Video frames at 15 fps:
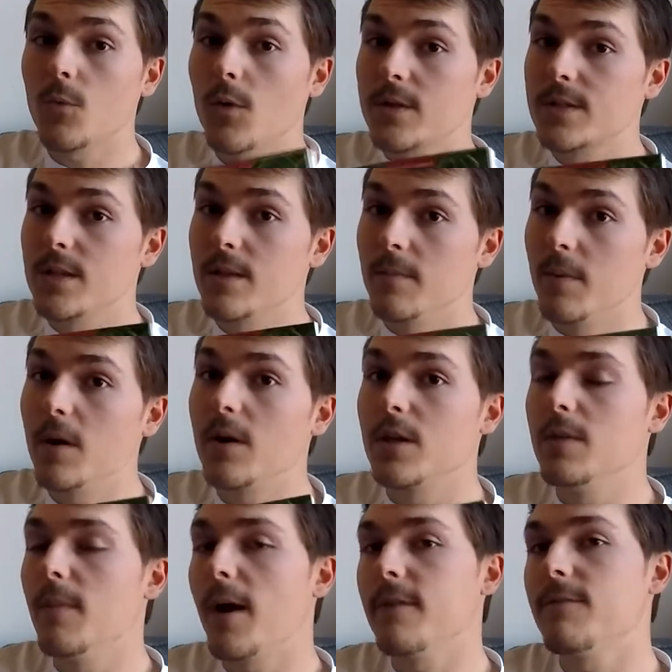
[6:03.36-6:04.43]
what's in the book.
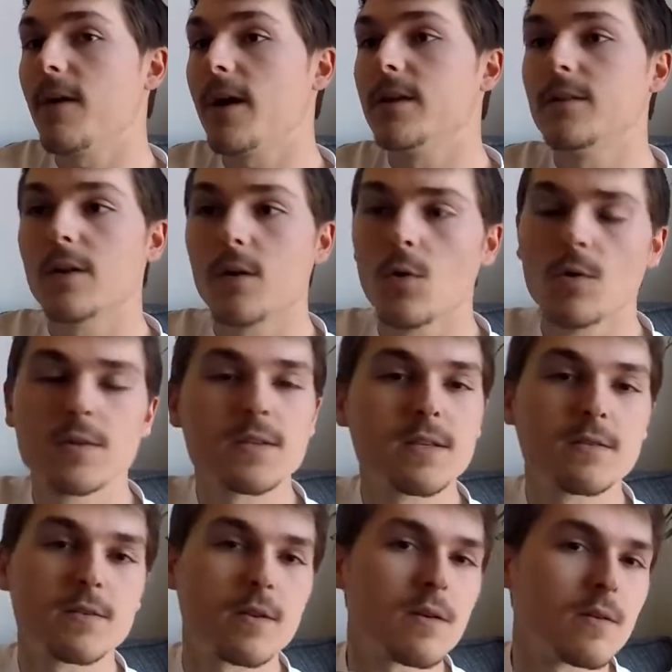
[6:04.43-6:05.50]
You might find a whole
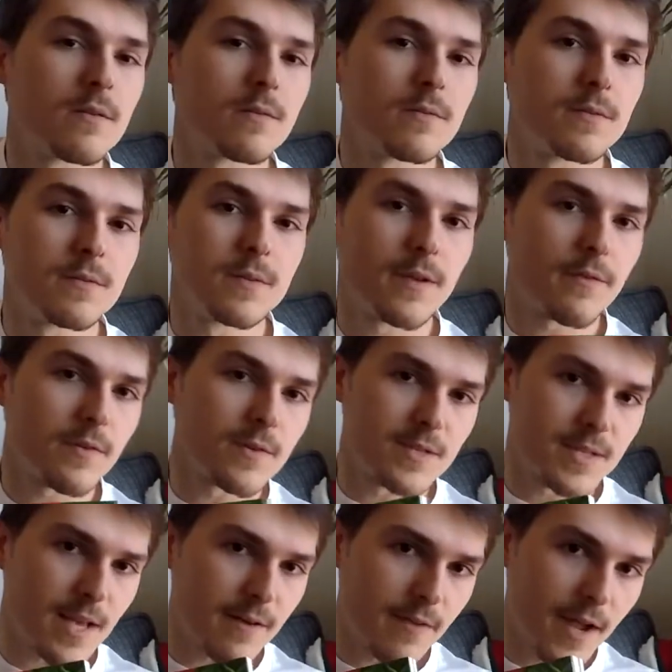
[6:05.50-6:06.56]
certain different
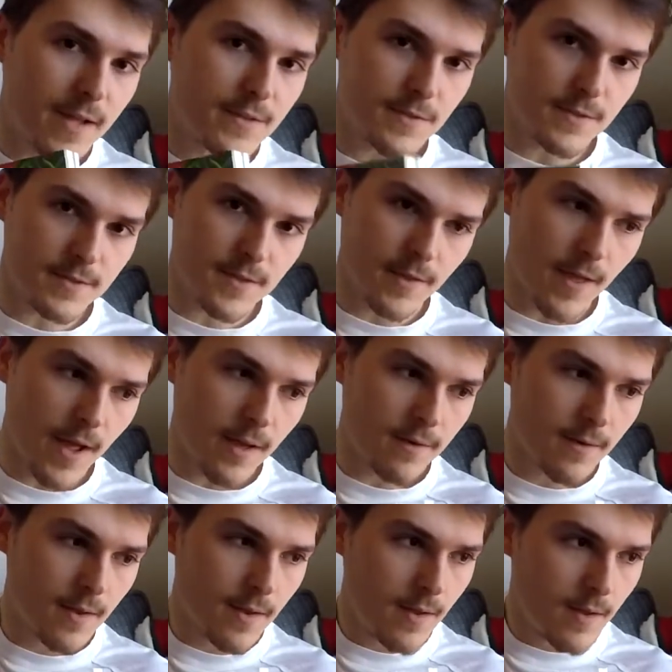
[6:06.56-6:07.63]
set of answers to that.
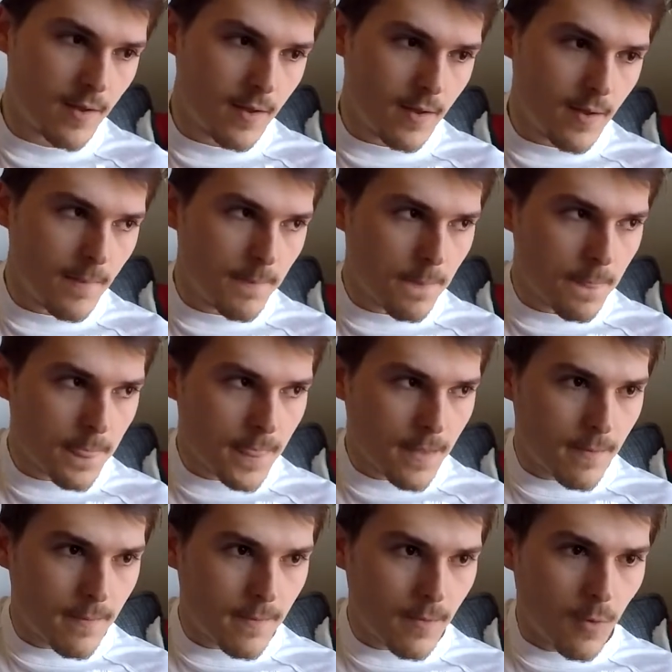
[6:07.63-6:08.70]

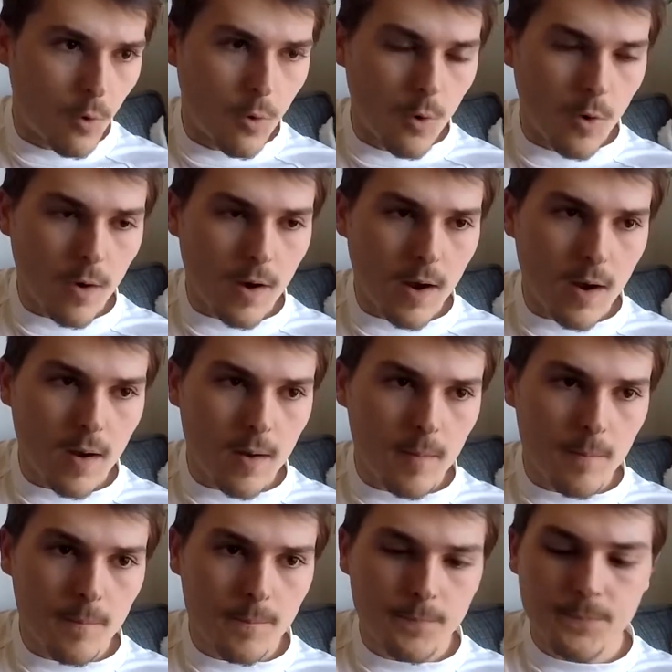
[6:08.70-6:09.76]
Or
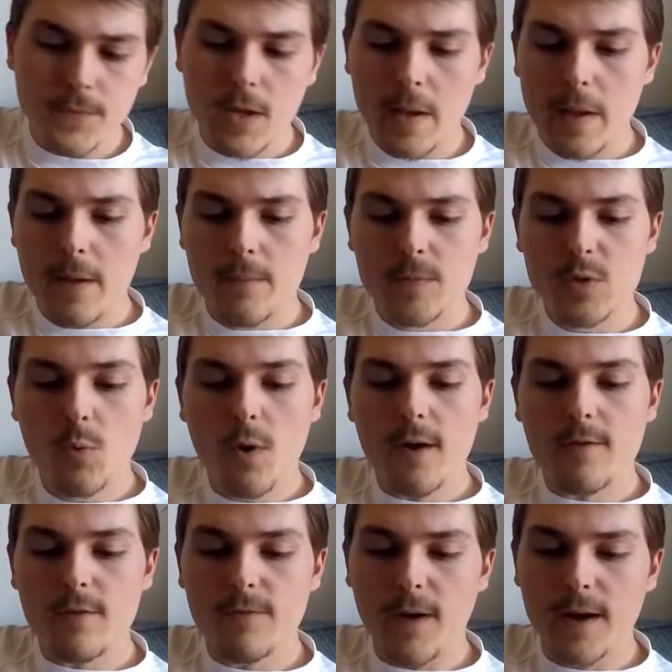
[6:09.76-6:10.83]
um, you won't
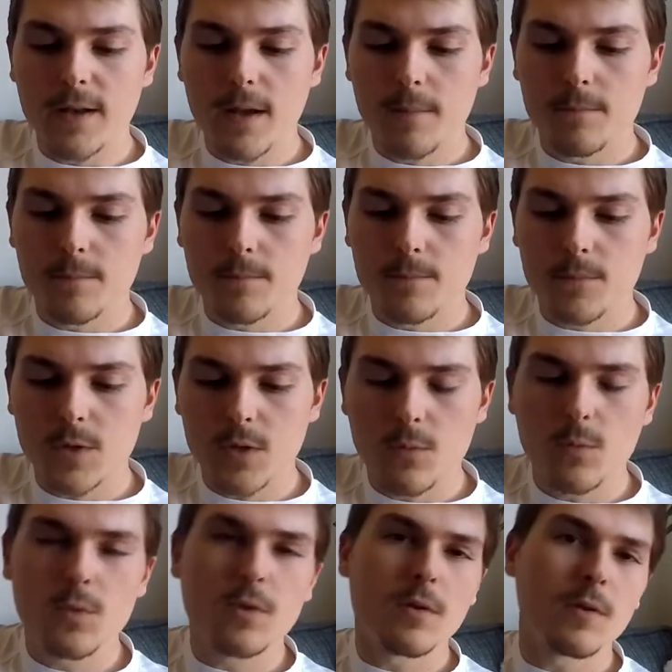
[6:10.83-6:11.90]
ever find up
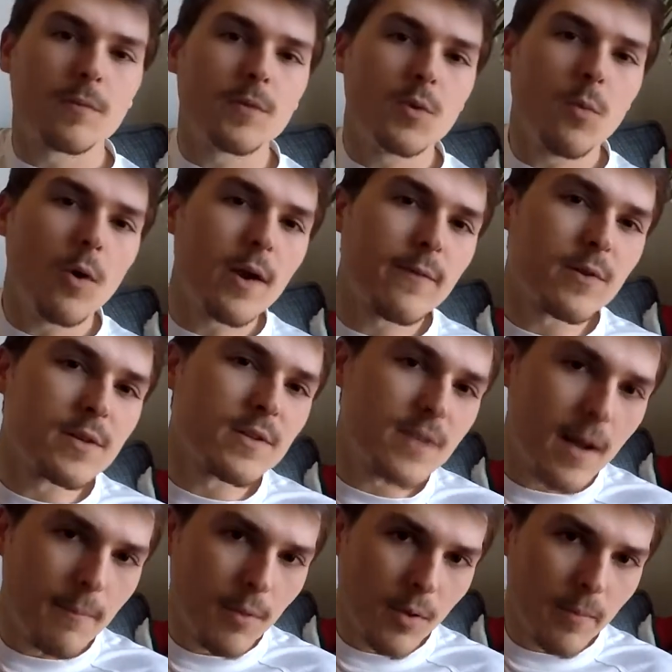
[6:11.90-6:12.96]
you you won't ever
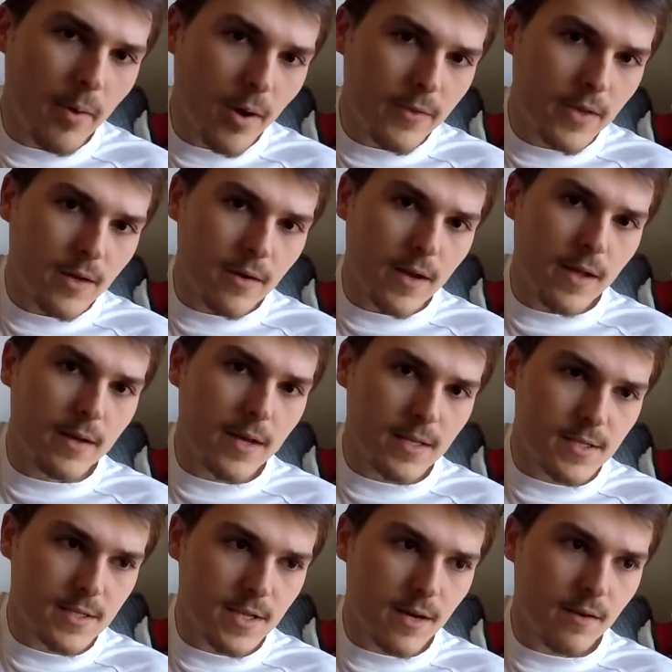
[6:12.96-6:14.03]
stumble upon the internet
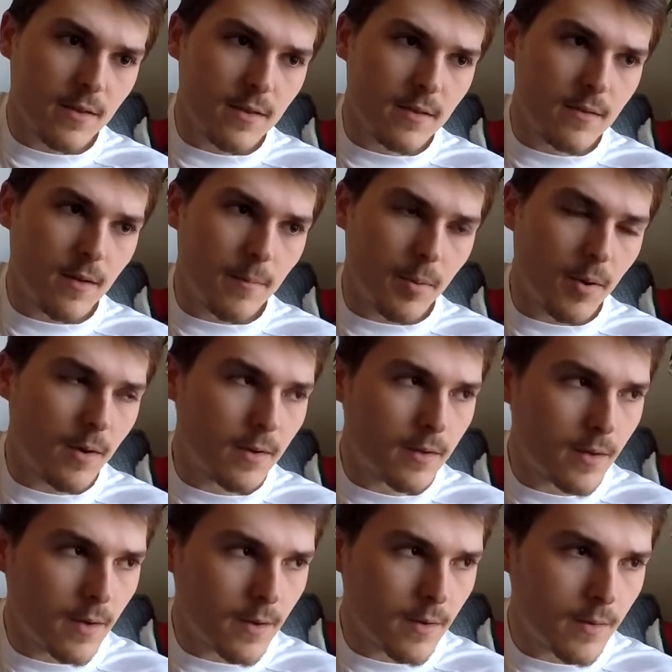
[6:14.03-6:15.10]
necessarily
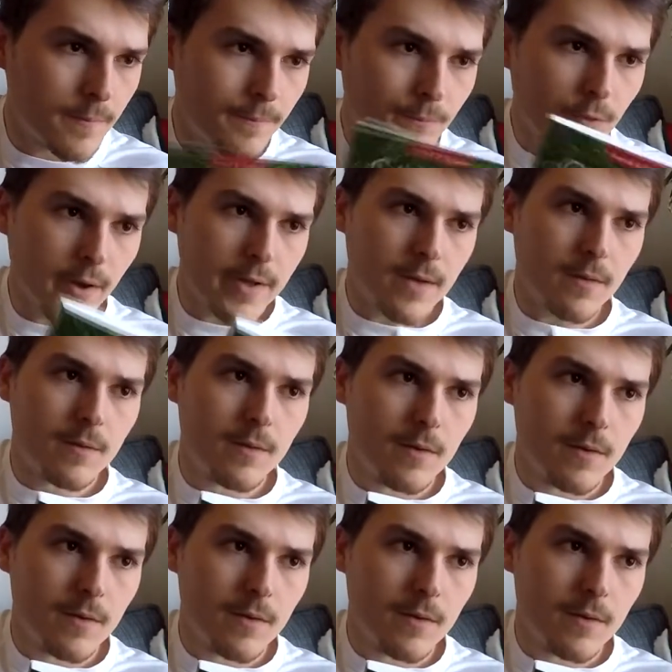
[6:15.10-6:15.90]
upon um, like